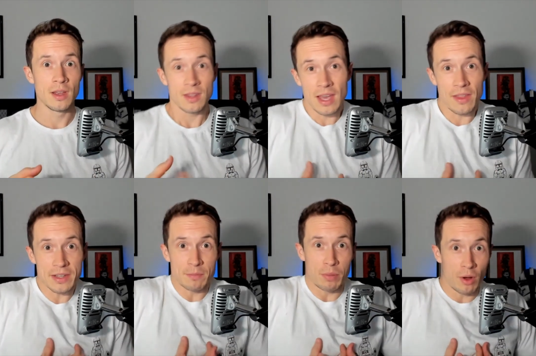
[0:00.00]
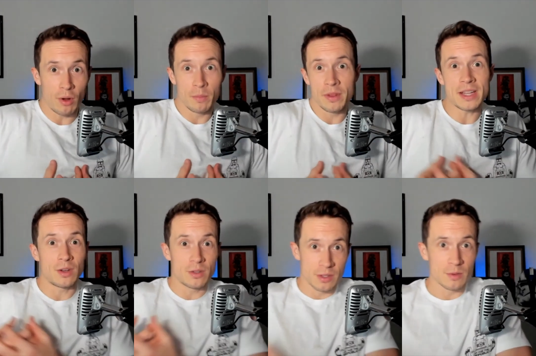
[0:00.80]
Yeah, that's Paul, but that's
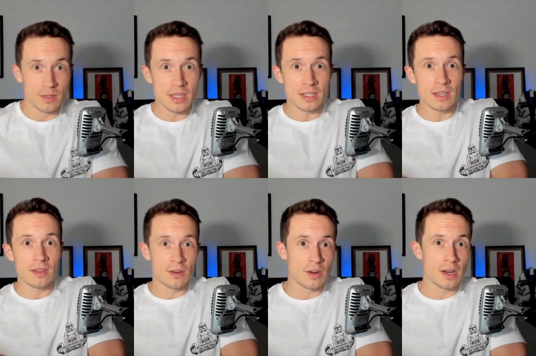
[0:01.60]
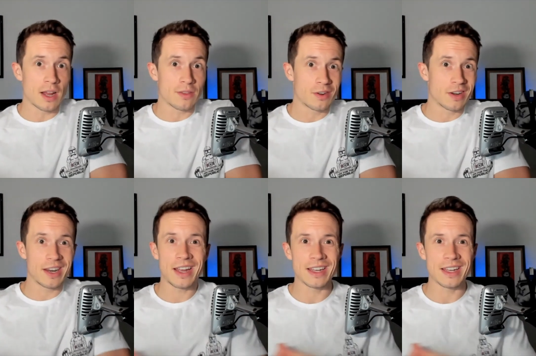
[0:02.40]
also CT3939.